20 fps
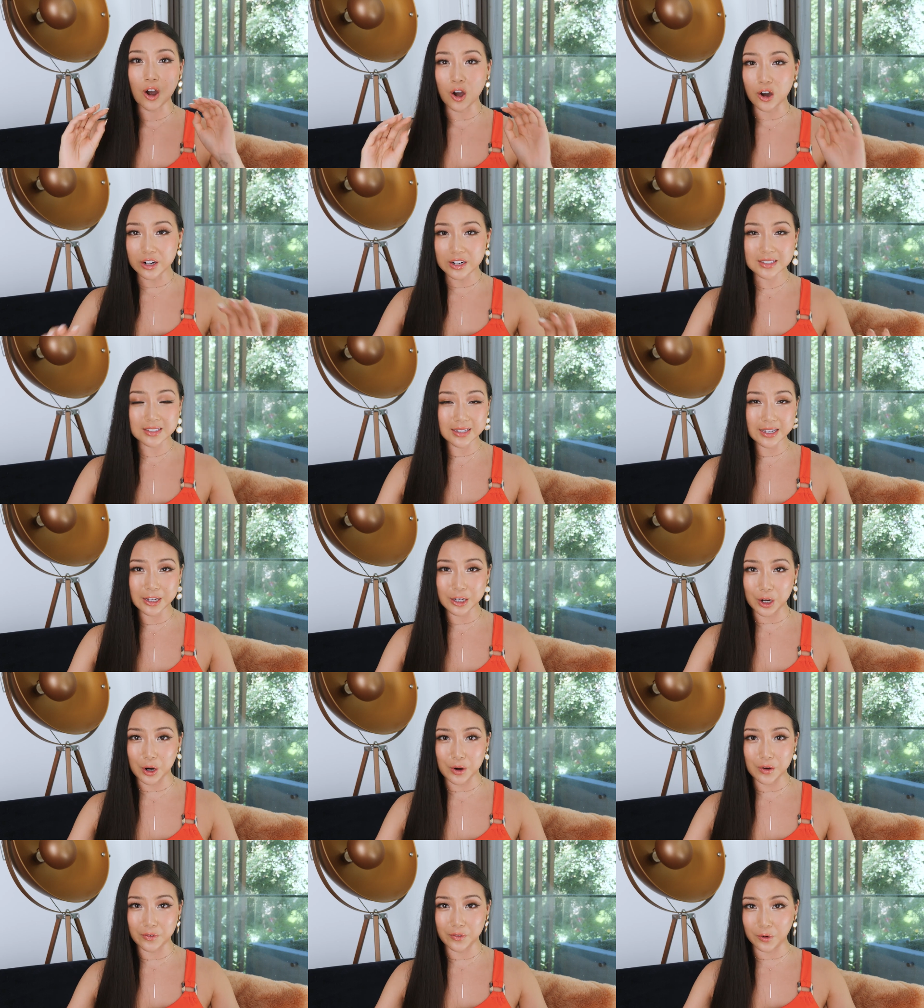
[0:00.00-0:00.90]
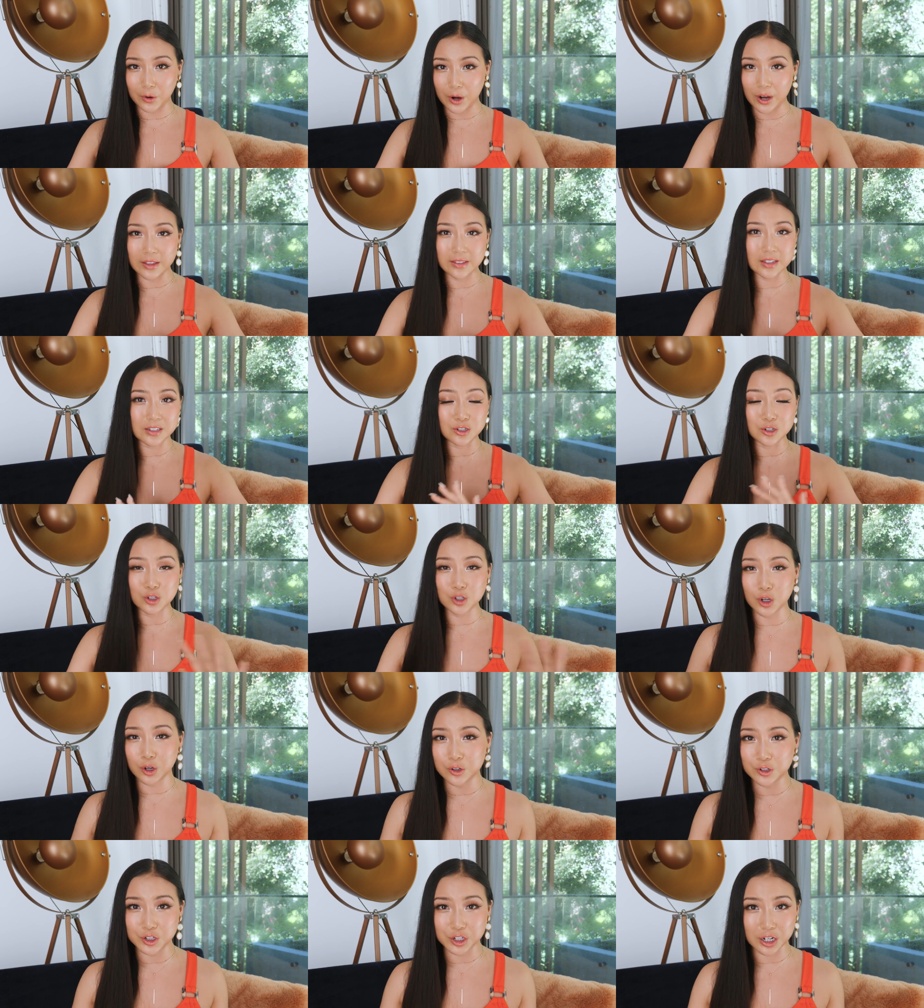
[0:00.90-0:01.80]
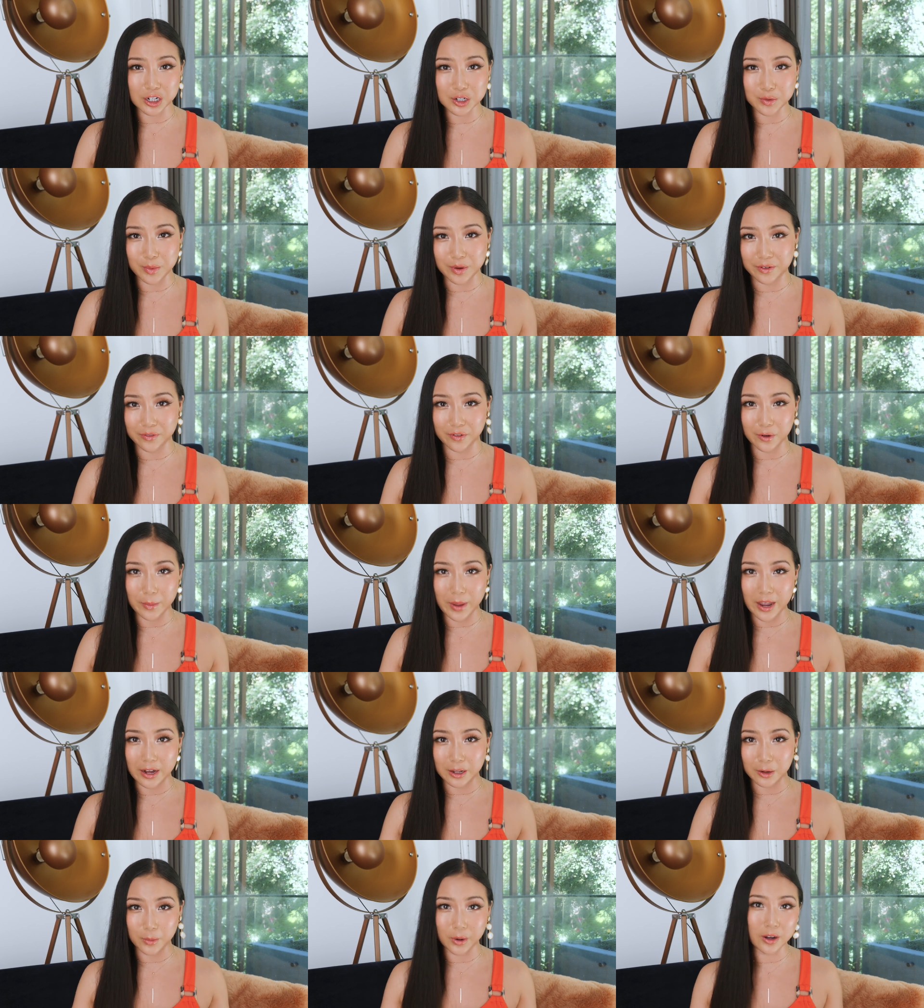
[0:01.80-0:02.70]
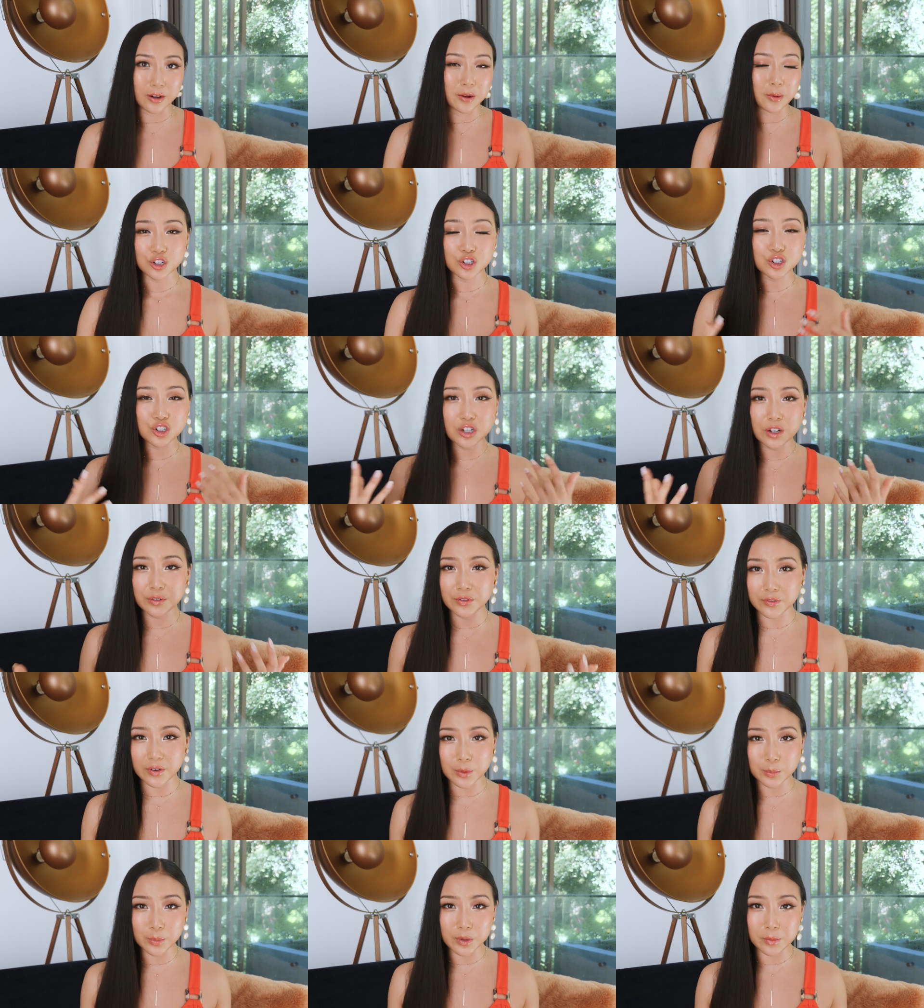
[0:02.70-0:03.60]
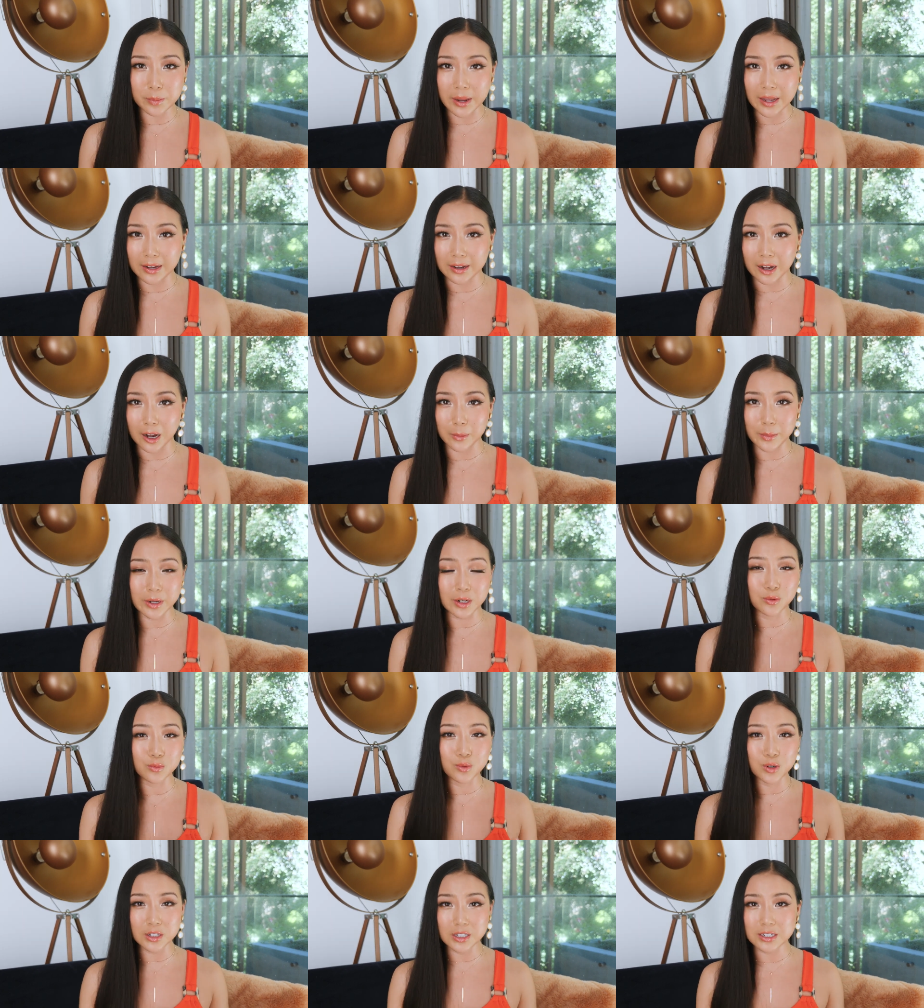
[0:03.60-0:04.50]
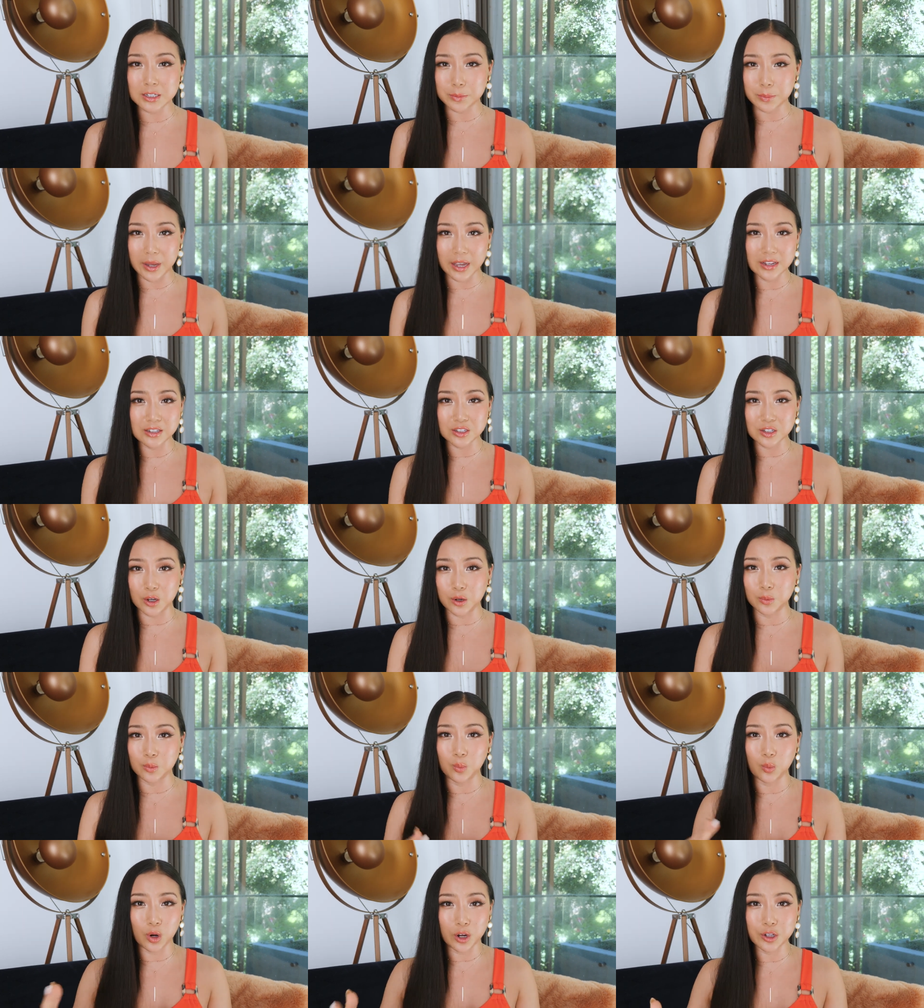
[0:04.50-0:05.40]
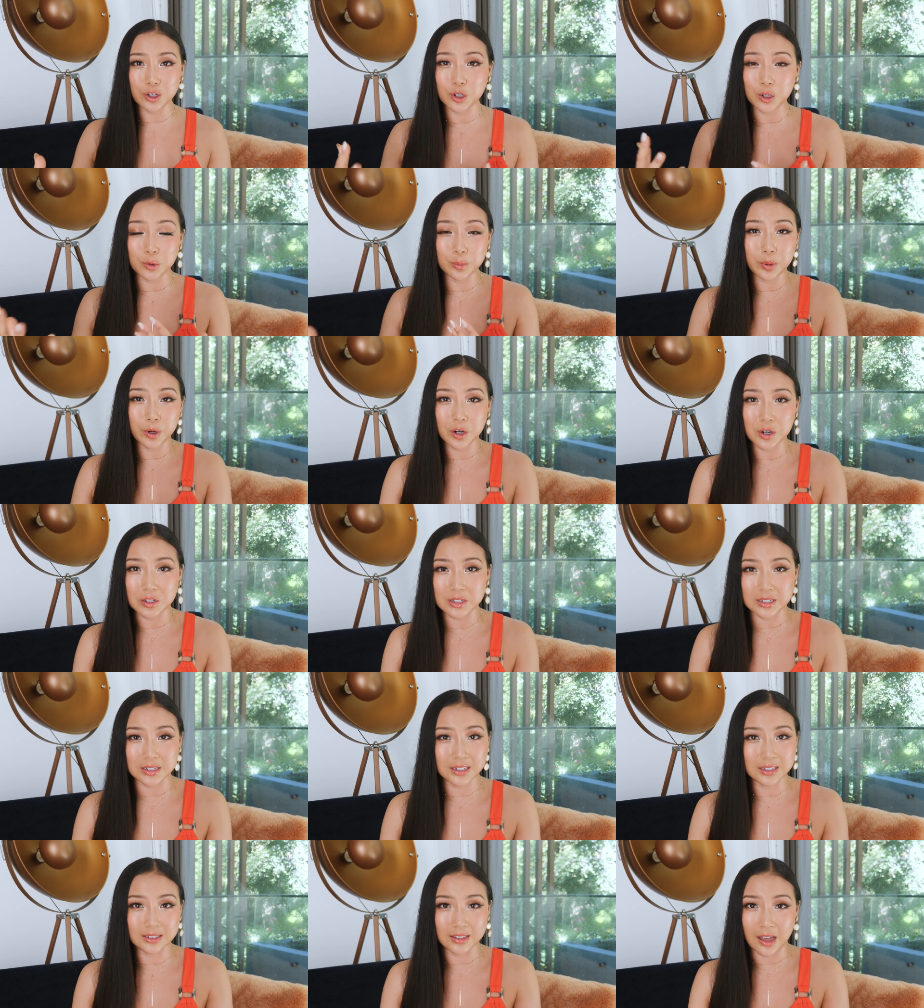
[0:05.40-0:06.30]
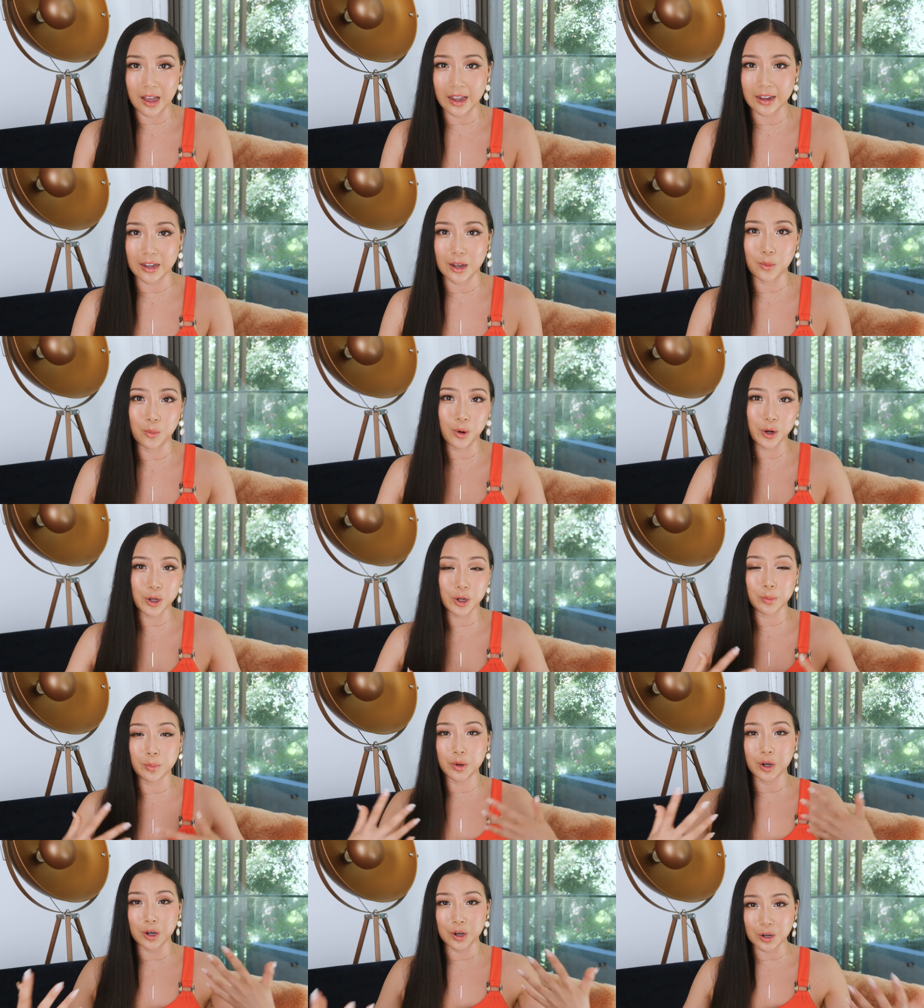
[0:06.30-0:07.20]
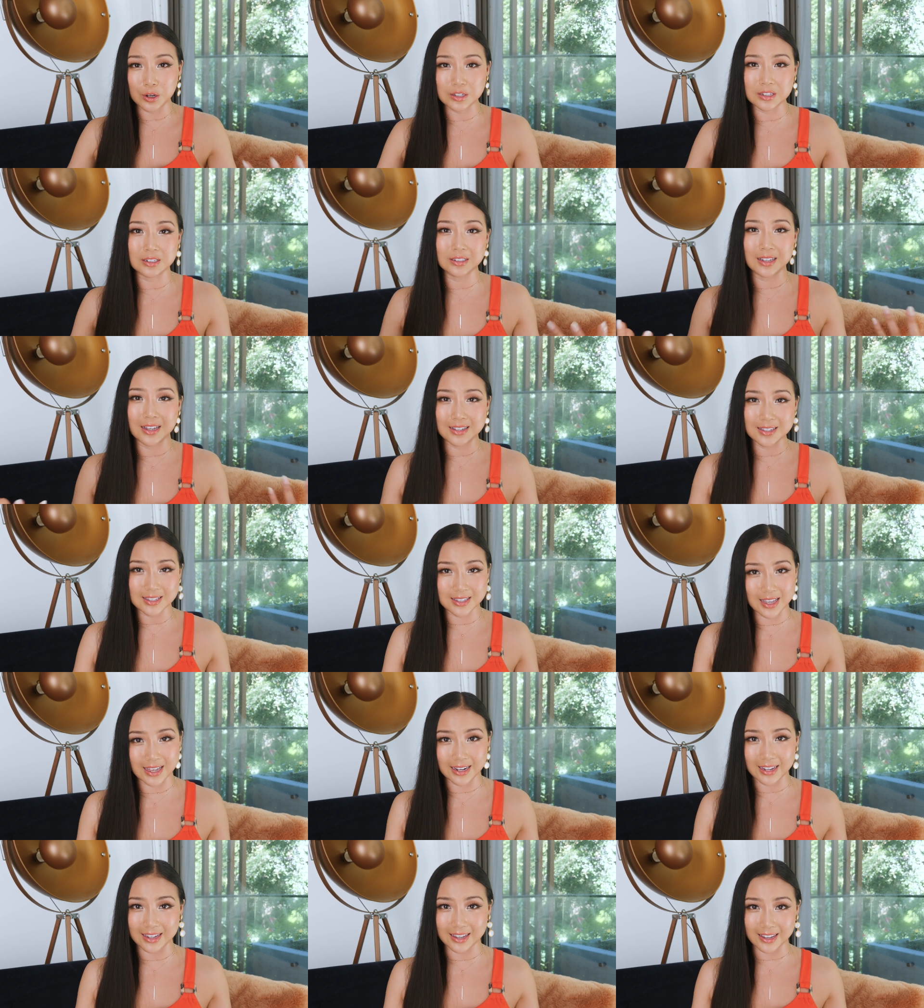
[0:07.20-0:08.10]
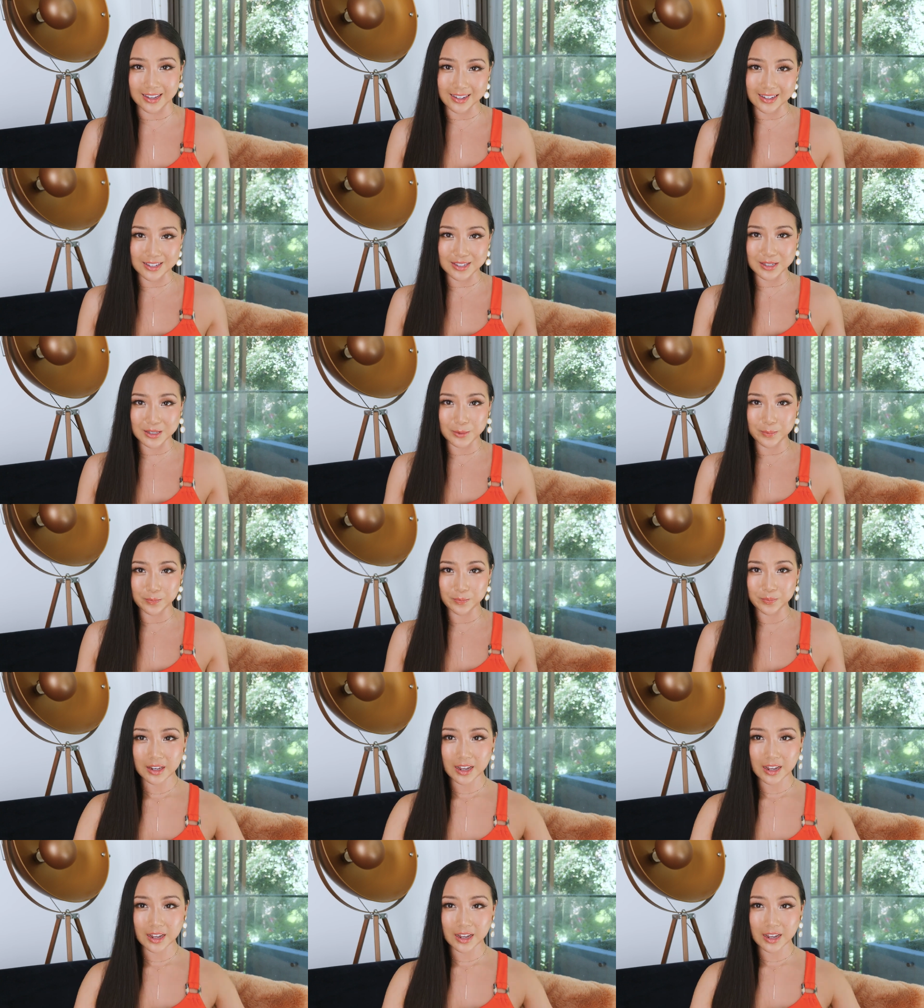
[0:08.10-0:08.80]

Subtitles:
honestly, go for it. There's no judgment from anyone. You should have fun with makeup, and it really depends on what you personally like and what your personal aesthetic is.